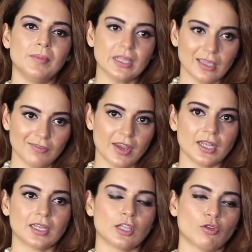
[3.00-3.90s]
Kangana
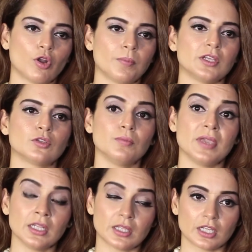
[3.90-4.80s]
Ranaut has had
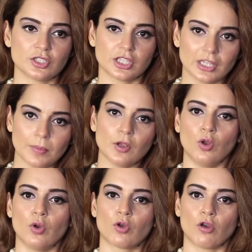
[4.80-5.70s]
her fair share of
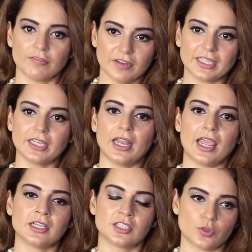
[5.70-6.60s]
limelight lately,